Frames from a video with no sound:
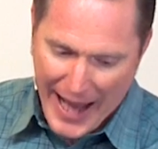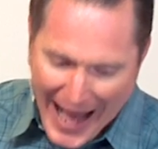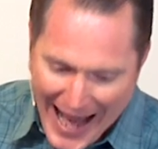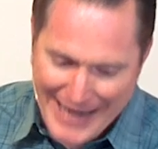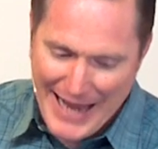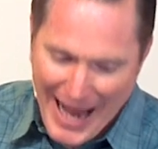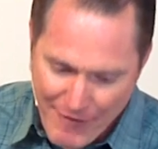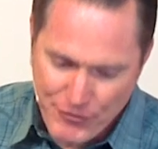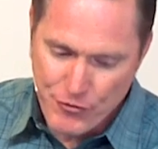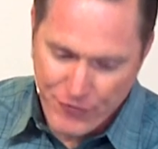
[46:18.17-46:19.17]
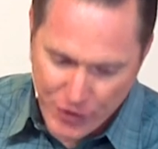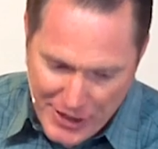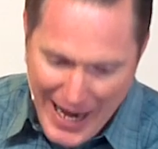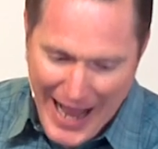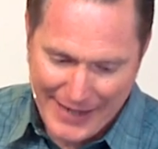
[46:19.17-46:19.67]
and have you
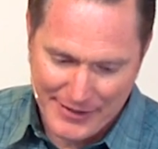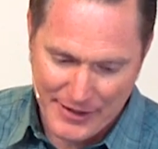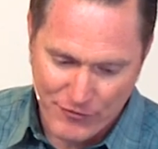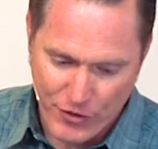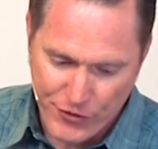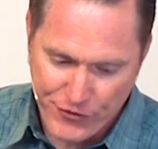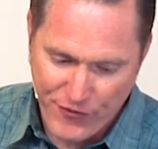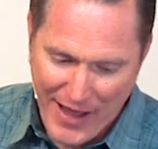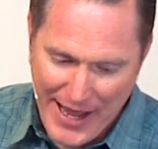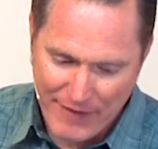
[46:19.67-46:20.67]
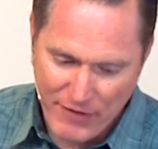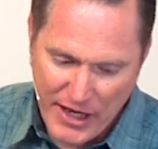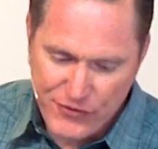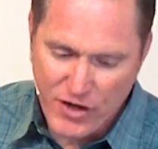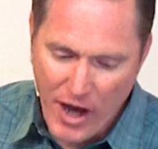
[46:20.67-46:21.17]
forgotten in verse 5,
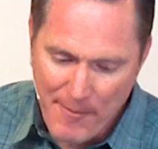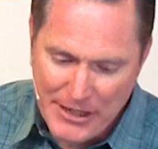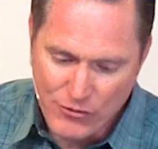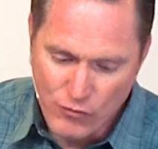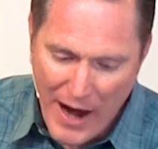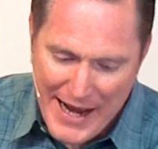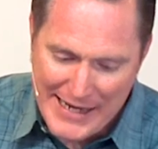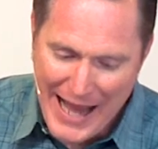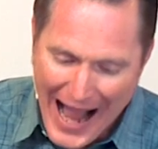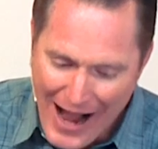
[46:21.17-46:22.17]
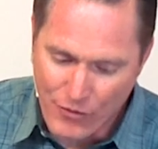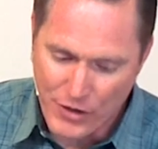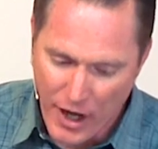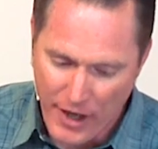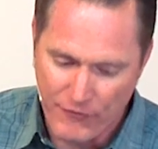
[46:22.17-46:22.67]
it's coming right
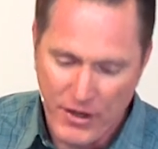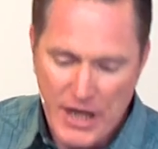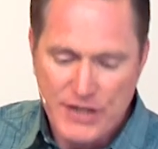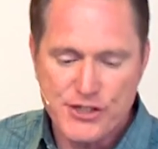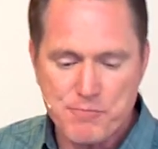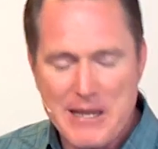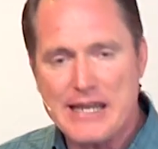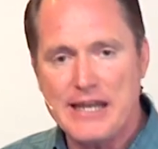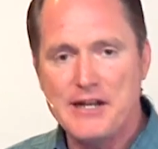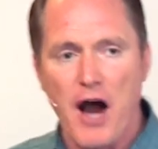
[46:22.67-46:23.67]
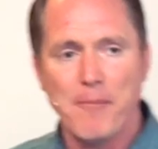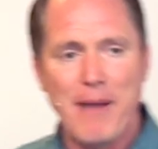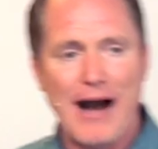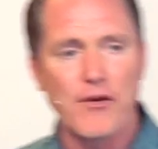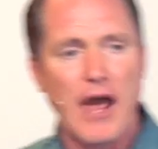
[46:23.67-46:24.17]
out of speaking
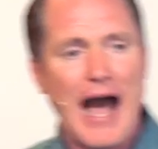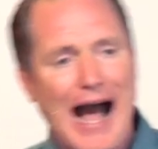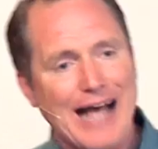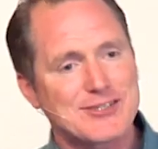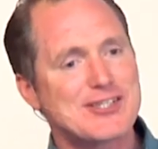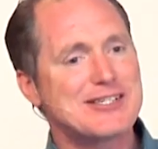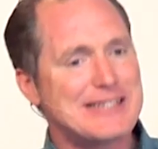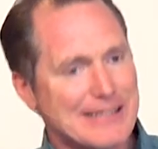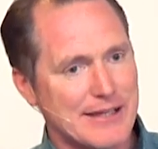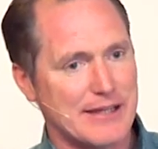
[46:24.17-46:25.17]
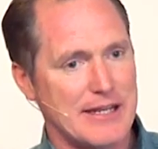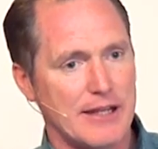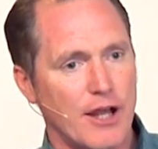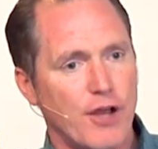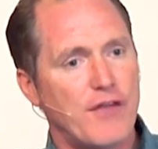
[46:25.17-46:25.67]
about
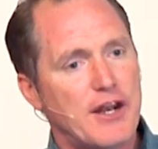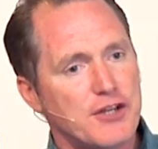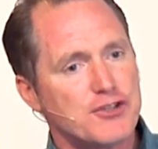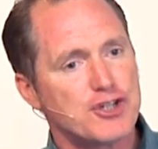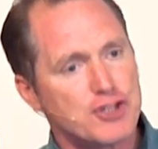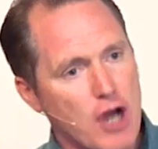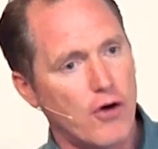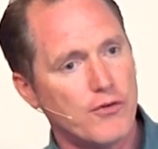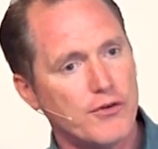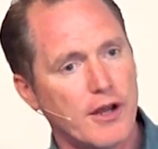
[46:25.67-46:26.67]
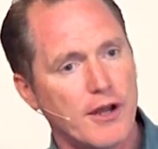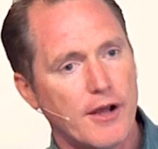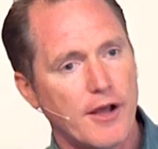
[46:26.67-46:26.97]
hostility that is shown